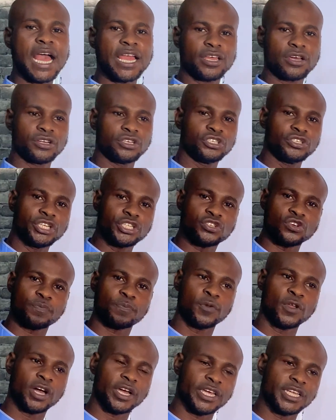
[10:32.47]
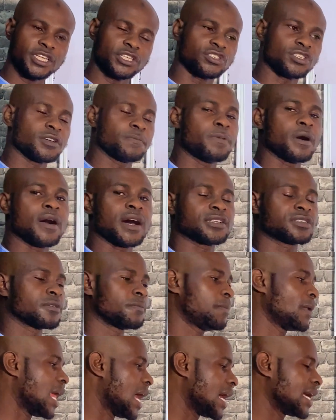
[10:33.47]
iron, you need to plug it into the power
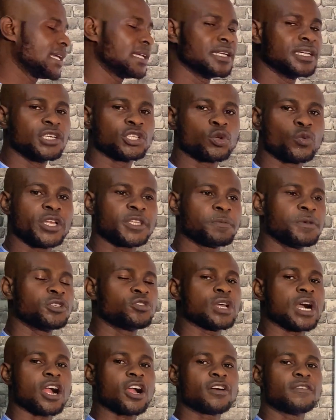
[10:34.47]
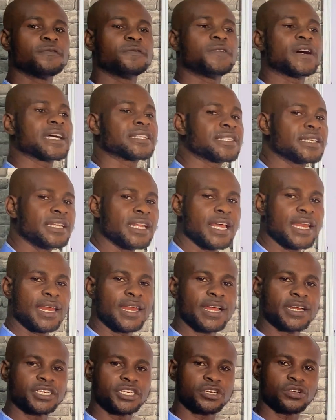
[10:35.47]
supply. So which means you are converting
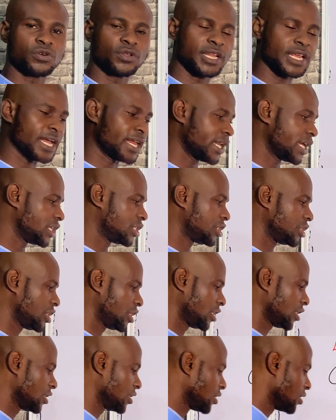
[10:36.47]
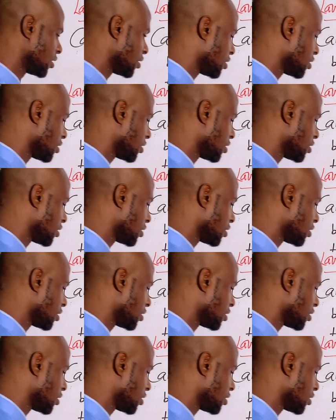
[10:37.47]
electrical energy